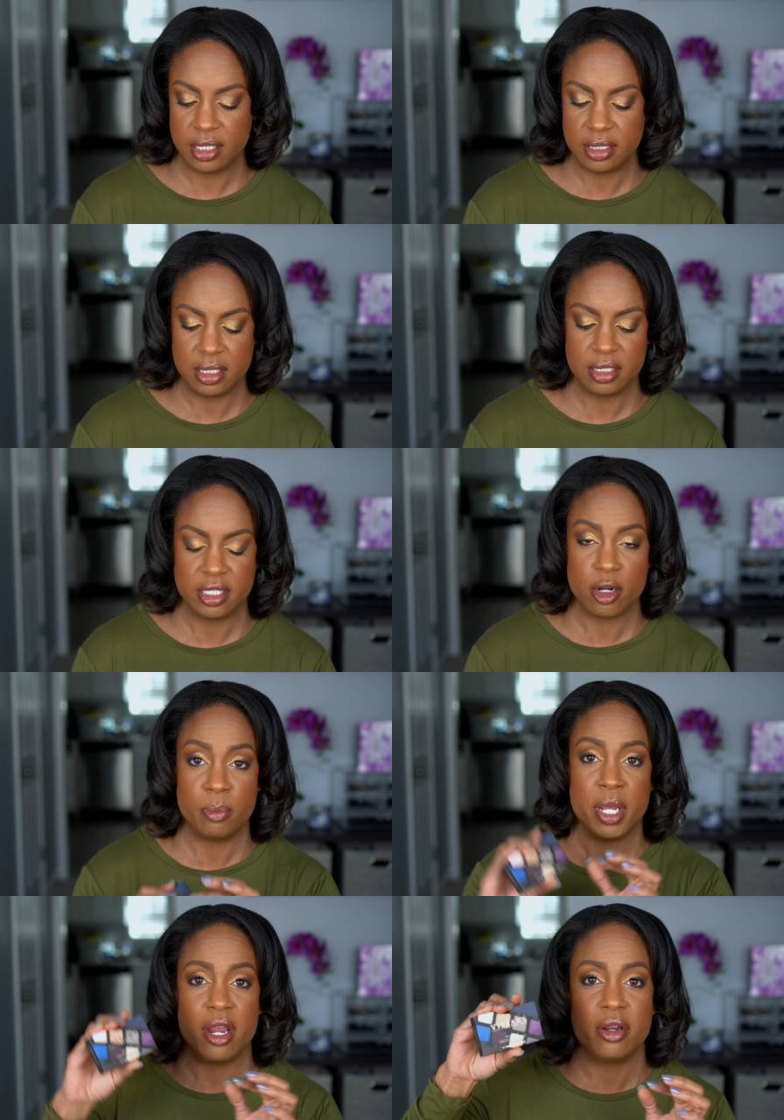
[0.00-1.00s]
This is their
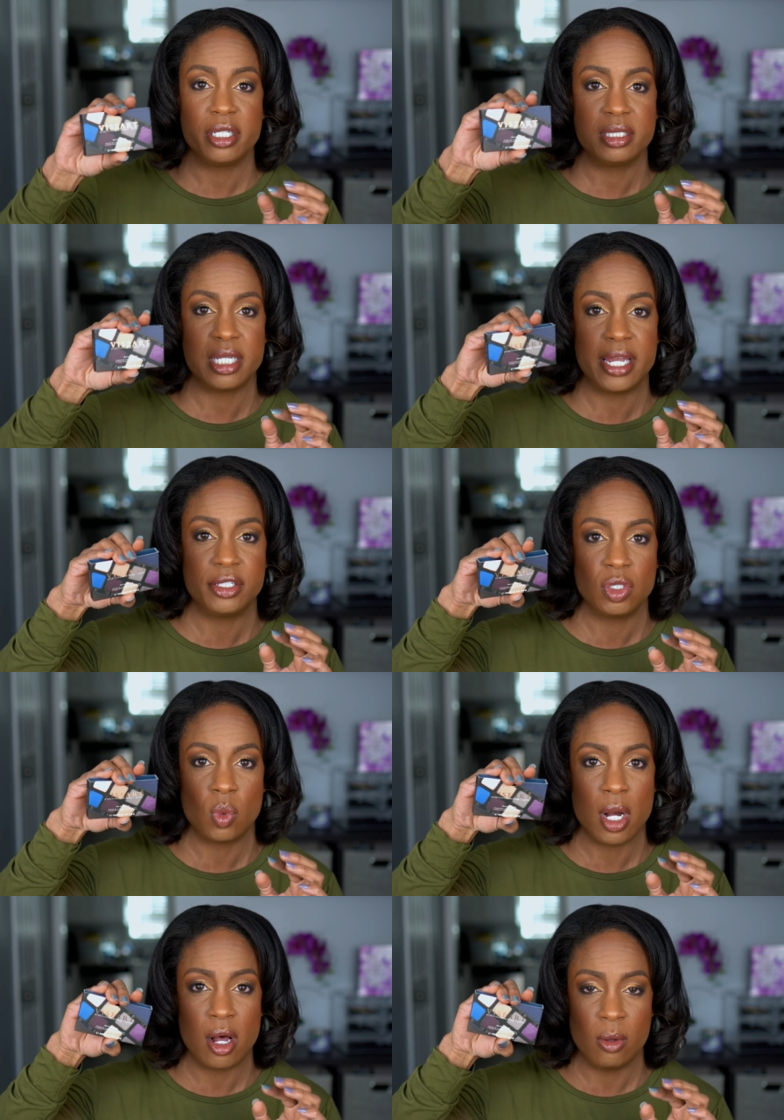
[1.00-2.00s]
Paris
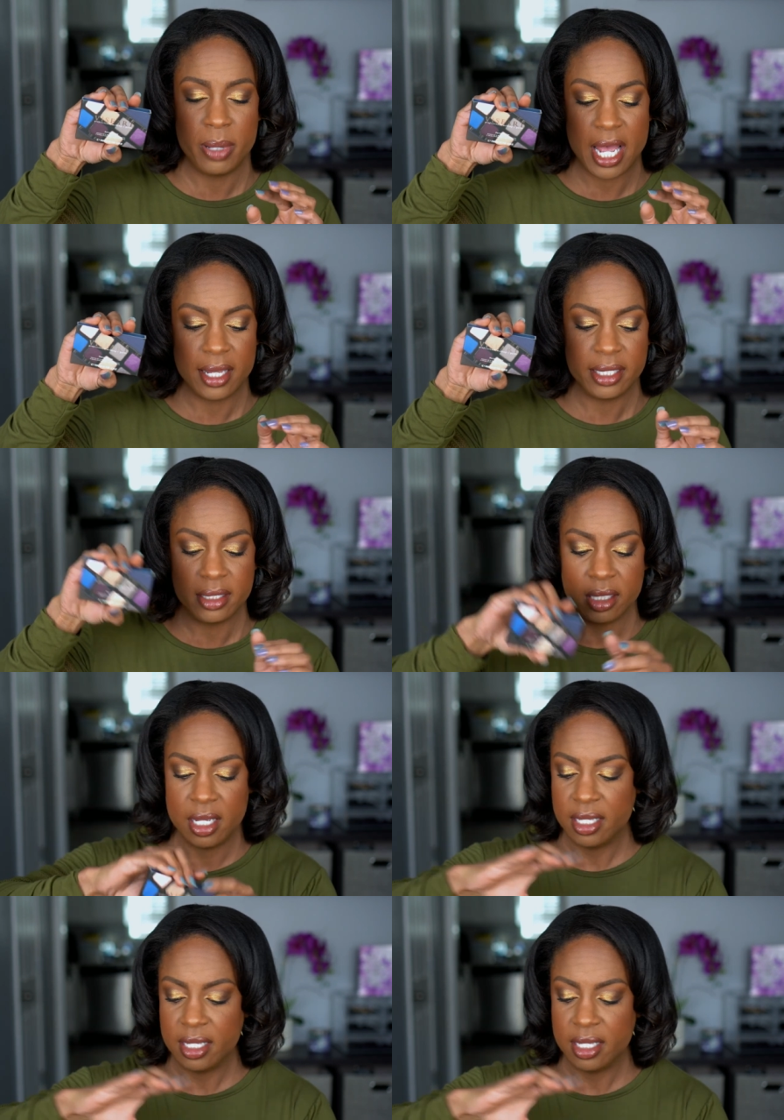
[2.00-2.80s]
Etoile palette.